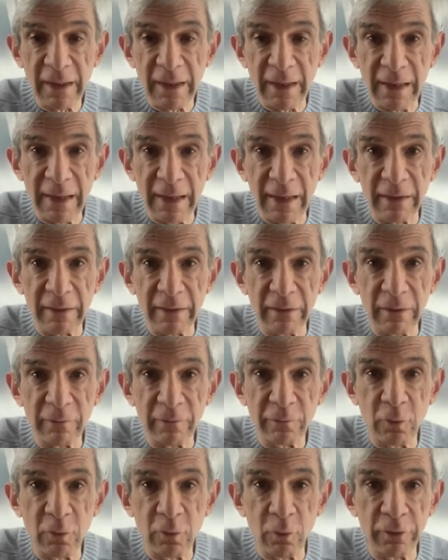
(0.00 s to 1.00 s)
And
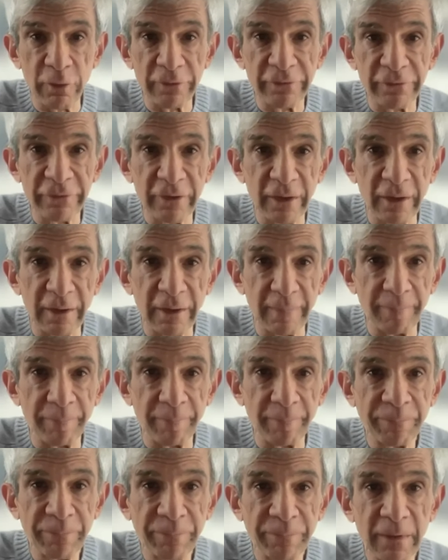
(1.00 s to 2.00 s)
of course,
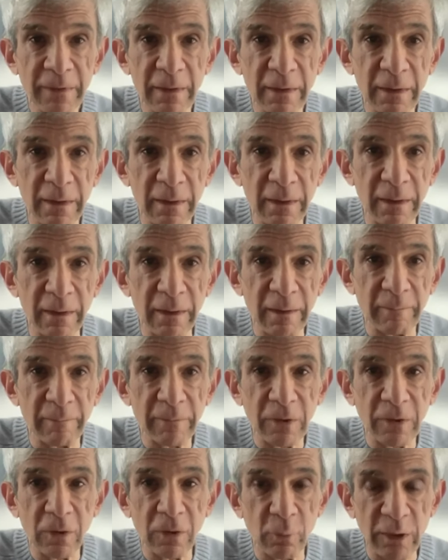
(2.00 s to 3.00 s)
um, uh,
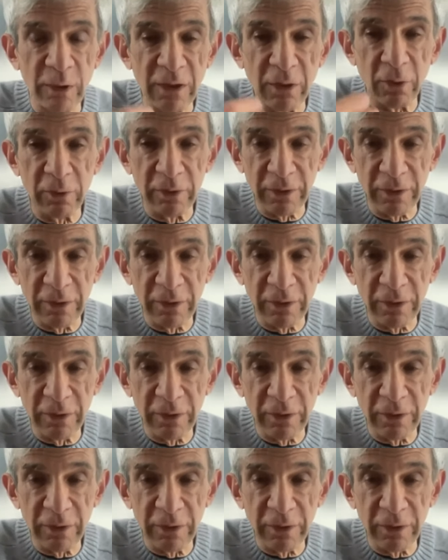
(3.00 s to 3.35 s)
you know, we can